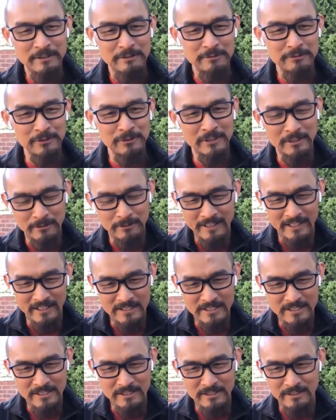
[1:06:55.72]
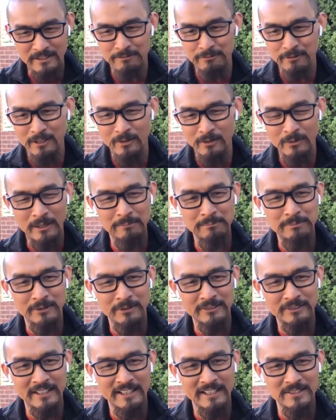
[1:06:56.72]
for the follow-up
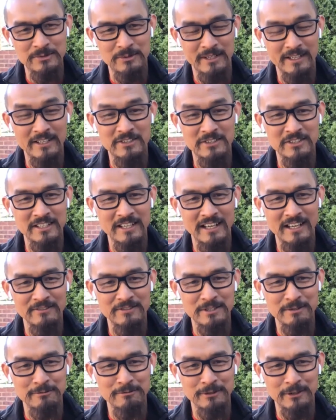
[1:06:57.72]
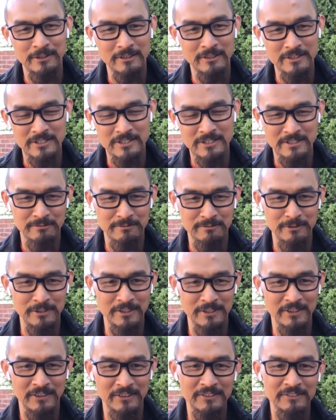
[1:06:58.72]
podcast. We actually have some photos and some
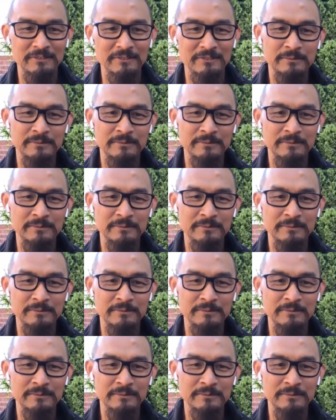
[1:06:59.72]
video.